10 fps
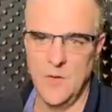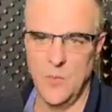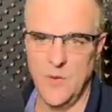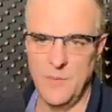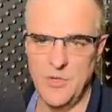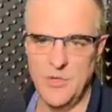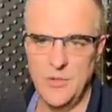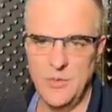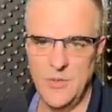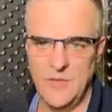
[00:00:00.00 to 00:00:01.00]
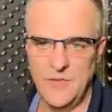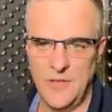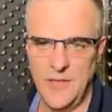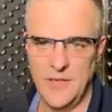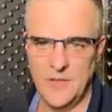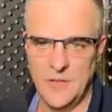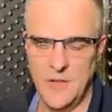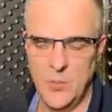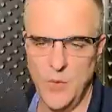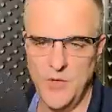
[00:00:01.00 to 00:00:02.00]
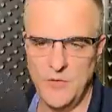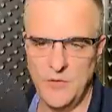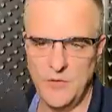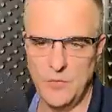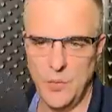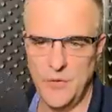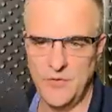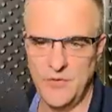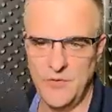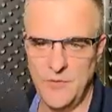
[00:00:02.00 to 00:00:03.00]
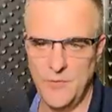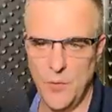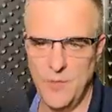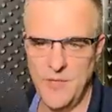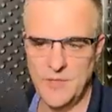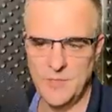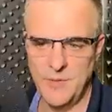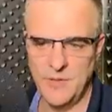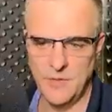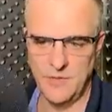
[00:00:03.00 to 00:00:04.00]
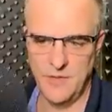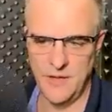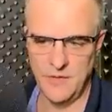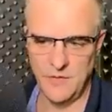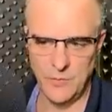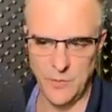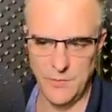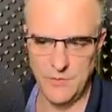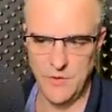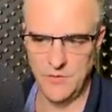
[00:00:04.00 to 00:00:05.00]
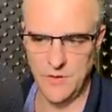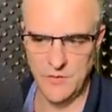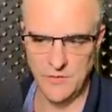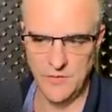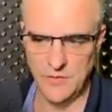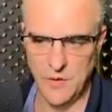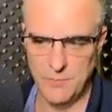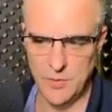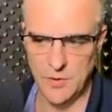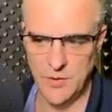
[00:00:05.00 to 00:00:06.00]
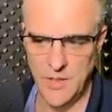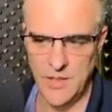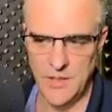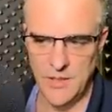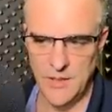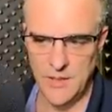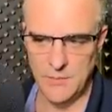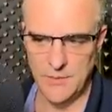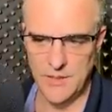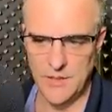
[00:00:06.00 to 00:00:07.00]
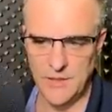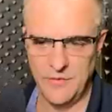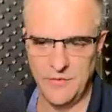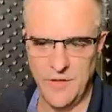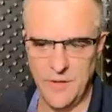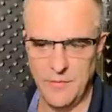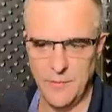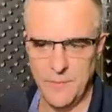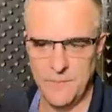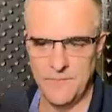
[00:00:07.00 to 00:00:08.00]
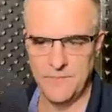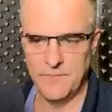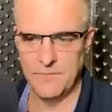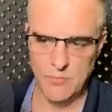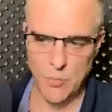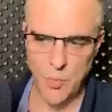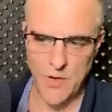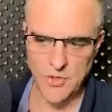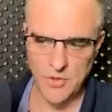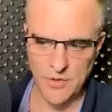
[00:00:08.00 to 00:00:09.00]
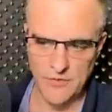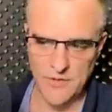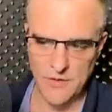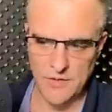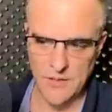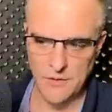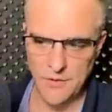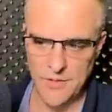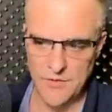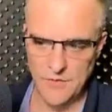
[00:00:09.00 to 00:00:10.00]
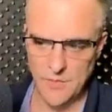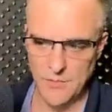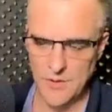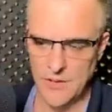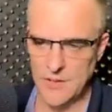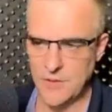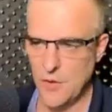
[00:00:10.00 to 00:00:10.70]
What I'm going to do is select the Windows installer 64-bit because that's what I'm using in this example, and I'm going to click save. Wireshark is now downloaded, so I'm going to click